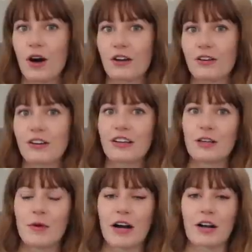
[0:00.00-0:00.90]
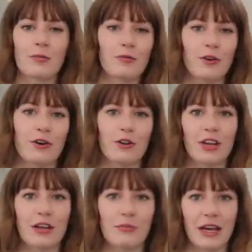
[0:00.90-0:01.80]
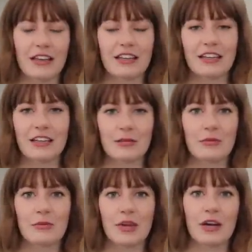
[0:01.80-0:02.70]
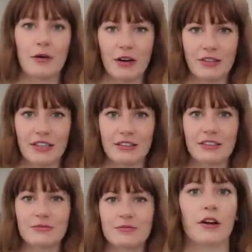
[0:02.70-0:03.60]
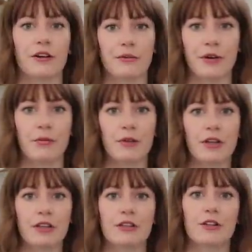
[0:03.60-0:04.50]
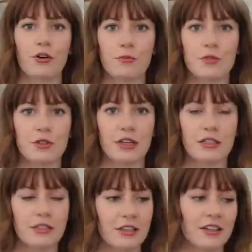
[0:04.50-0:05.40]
water in the bottom for her to like bathe in and play around in. All right, we're coming to the home stretch.